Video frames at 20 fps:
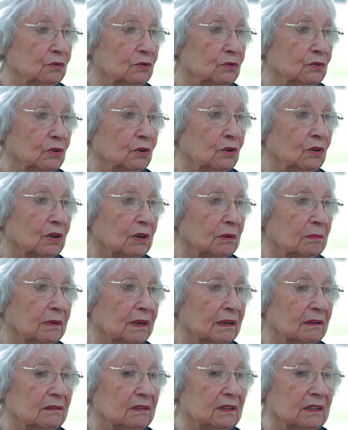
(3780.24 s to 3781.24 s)
to talk
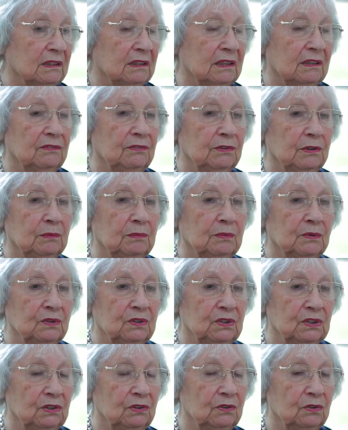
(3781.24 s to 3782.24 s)
about it.
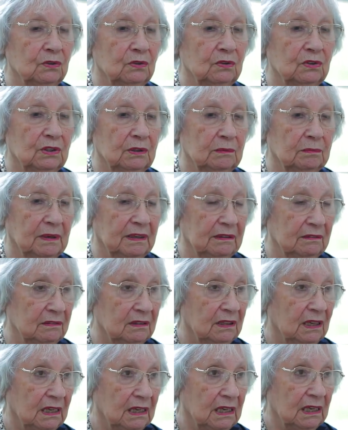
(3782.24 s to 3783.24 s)
Everybody talked about